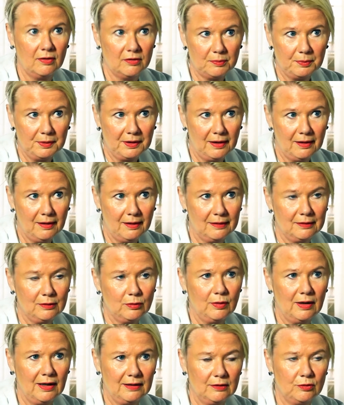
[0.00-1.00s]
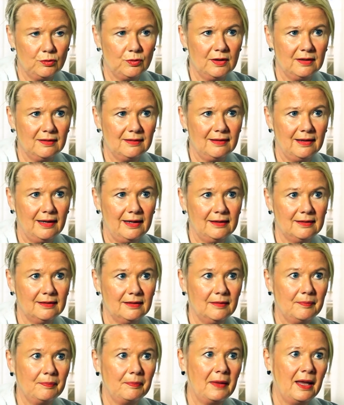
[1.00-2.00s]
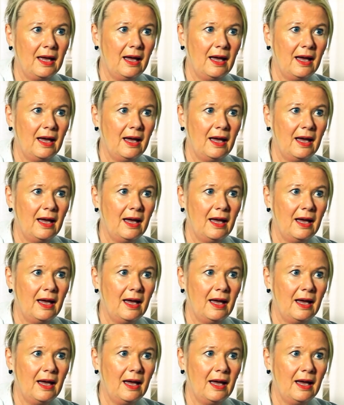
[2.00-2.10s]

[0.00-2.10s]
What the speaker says: hospital to get a translator.